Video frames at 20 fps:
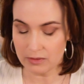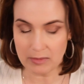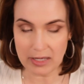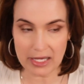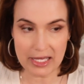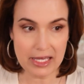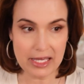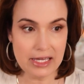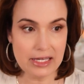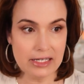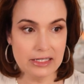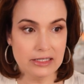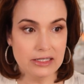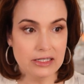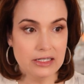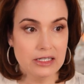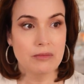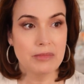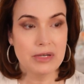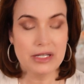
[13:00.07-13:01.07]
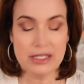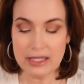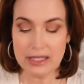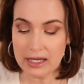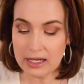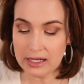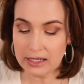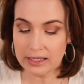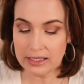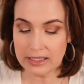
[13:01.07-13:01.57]
my head. But
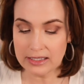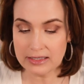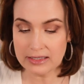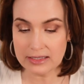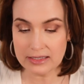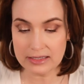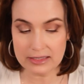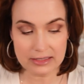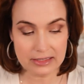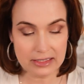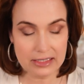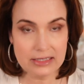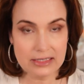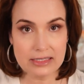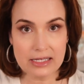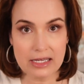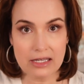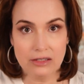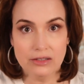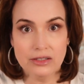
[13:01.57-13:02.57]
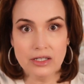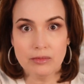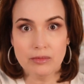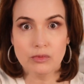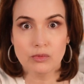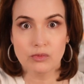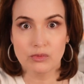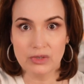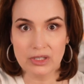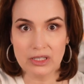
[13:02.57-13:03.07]
yeah, it's held up
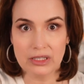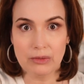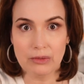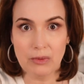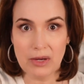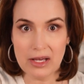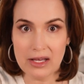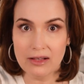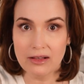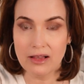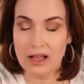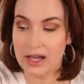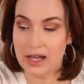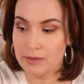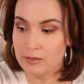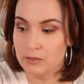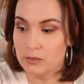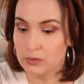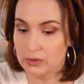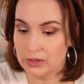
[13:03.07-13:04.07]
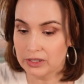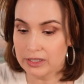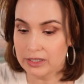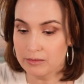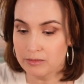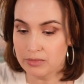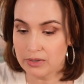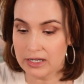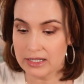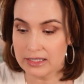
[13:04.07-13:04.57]
really well. I'm really
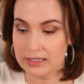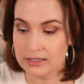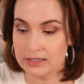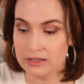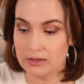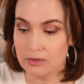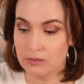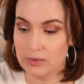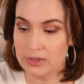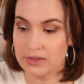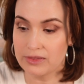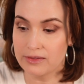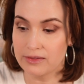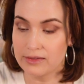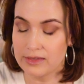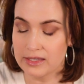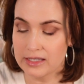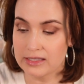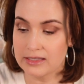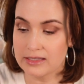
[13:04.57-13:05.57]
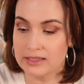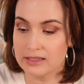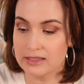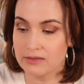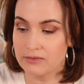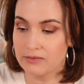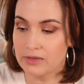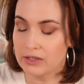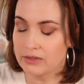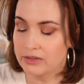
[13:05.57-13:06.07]
impressed with this
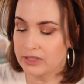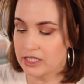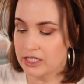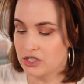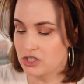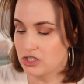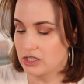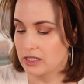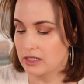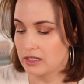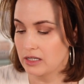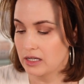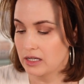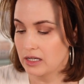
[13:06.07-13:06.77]
foundation.